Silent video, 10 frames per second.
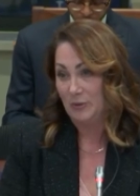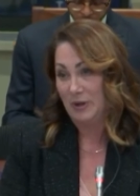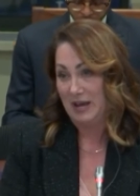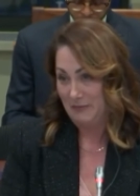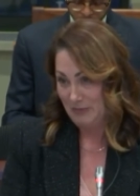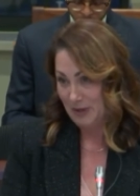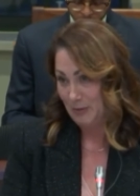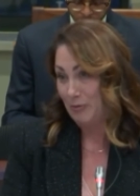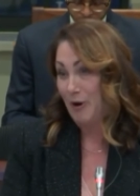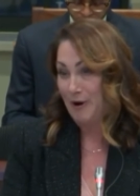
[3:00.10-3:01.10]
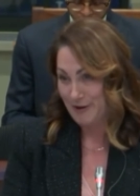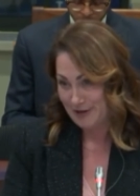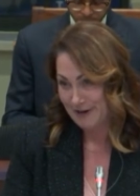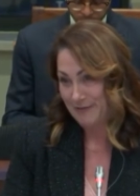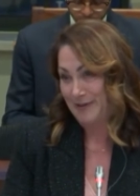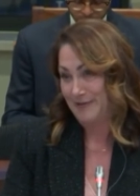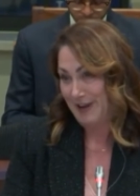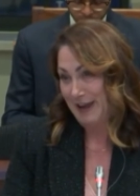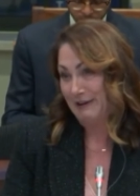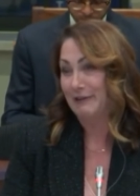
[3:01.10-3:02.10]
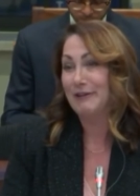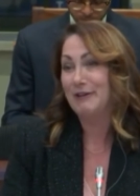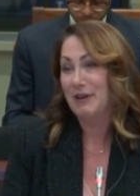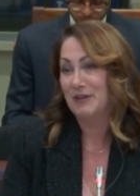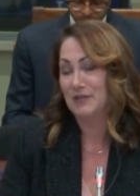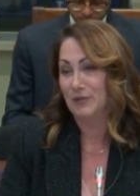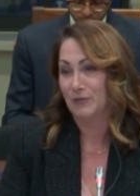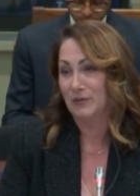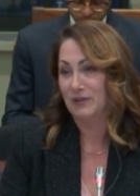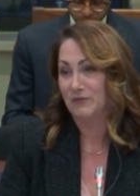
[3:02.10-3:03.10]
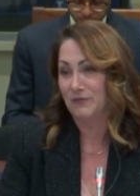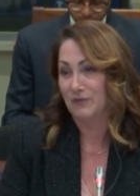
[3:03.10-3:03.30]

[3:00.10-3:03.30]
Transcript: would be the broader Government of Canada. So if